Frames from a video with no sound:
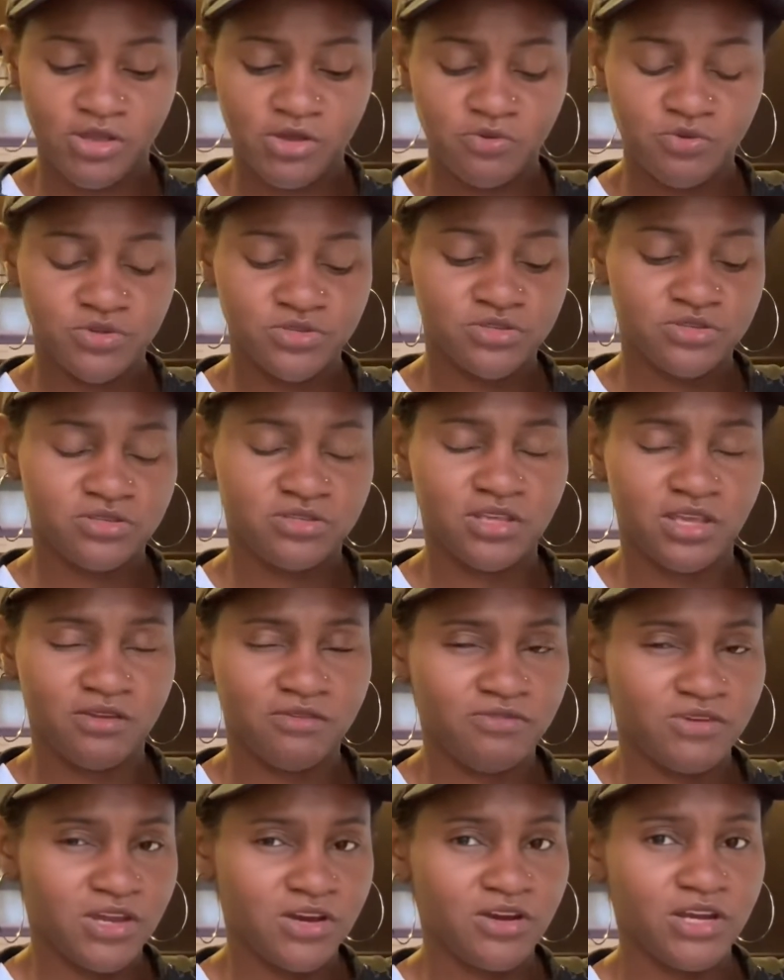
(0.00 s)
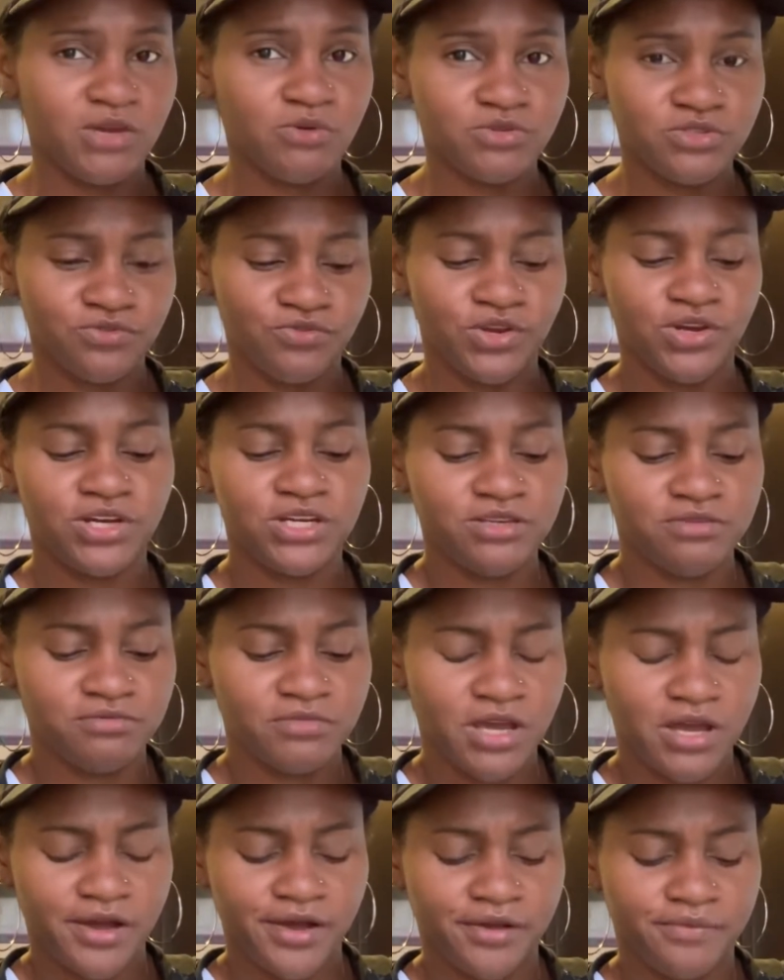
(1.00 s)
it was very, it was a very
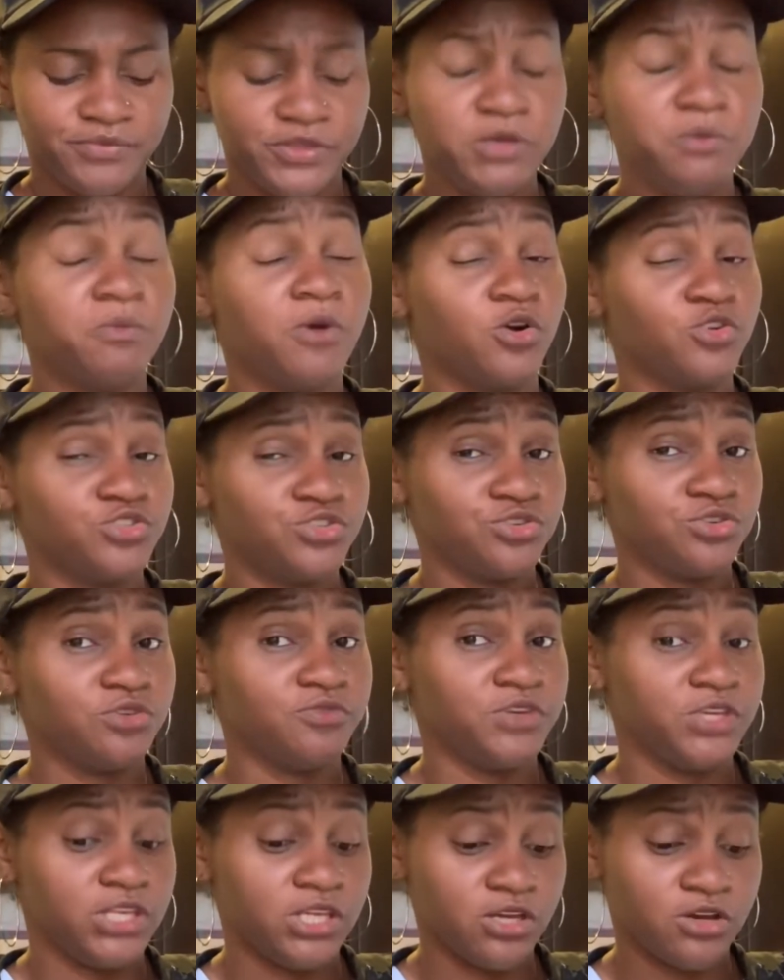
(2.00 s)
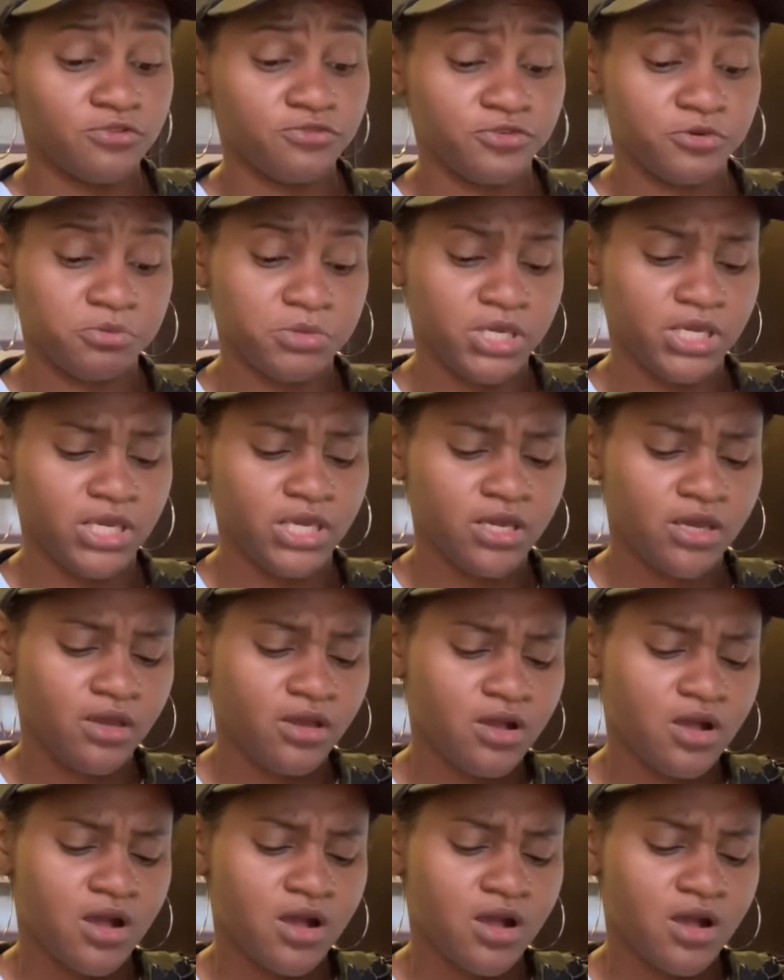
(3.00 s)
um, emotional video for me.